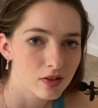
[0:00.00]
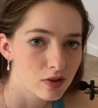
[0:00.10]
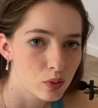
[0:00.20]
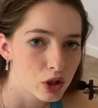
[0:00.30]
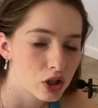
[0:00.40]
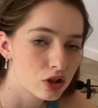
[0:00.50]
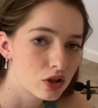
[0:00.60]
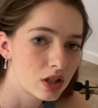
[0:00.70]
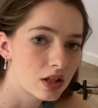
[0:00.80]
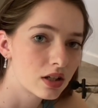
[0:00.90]
of switching to
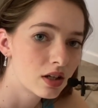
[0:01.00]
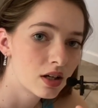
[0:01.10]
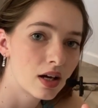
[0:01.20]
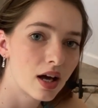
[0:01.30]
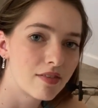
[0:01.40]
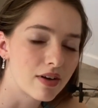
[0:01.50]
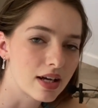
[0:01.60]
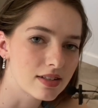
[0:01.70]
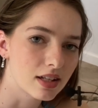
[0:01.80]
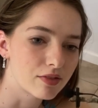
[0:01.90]
the
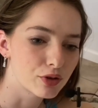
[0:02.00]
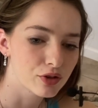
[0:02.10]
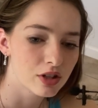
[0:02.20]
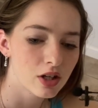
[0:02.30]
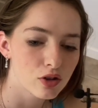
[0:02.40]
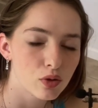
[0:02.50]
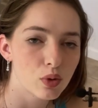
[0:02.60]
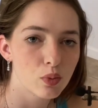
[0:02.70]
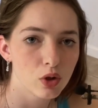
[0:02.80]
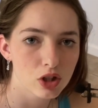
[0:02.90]
advanced levels. So
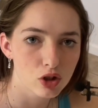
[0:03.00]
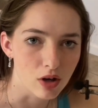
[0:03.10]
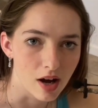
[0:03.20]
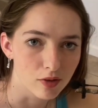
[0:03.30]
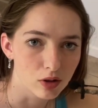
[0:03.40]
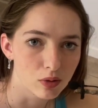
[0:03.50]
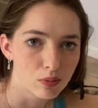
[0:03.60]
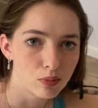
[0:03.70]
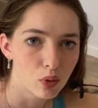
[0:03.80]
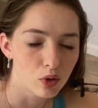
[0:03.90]
we would travel
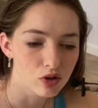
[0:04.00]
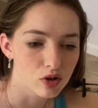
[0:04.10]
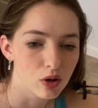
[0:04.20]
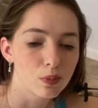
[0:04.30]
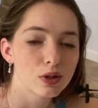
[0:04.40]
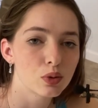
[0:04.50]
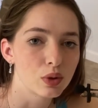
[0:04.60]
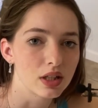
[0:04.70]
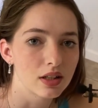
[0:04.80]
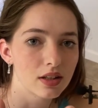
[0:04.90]
more so
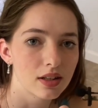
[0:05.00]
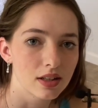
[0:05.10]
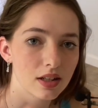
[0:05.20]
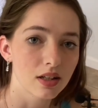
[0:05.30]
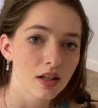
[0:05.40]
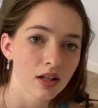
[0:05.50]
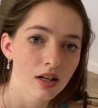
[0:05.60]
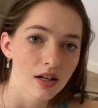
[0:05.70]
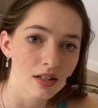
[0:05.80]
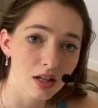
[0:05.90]
between the
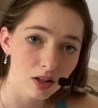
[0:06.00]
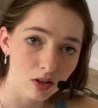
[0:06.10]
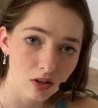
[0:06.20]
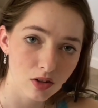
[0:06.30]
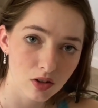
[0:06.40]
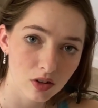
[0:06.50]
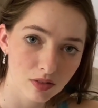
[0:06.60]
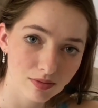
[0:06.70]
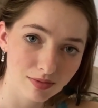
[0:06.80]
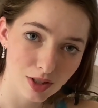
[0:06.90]
younger
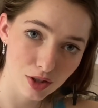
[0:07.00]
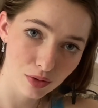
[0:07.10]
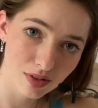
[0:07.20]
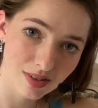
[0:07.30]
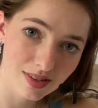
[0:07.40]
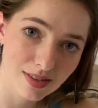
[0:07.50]
students